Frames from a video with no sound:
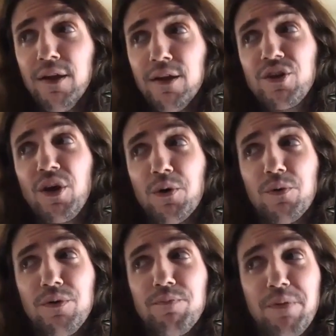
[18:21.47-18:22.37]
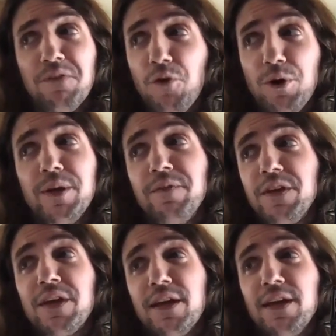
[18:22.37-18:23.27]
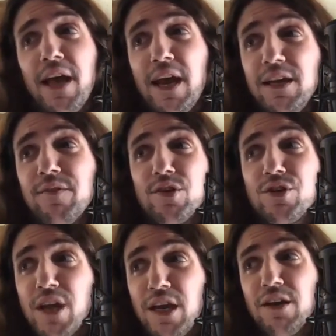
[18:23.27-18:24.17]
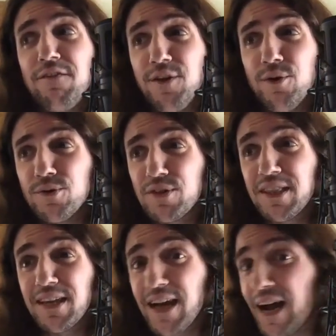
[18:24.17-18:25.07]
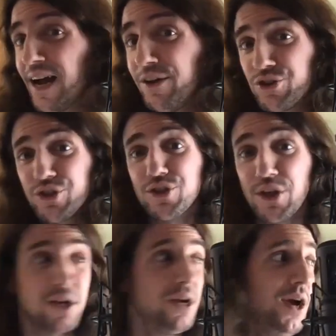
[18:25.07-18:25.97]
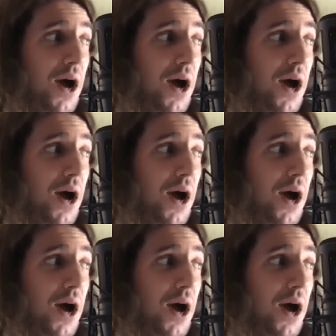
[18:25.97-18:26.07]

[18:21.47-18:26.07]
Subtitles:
So before you even get into any of his stated views, like the guy is just like,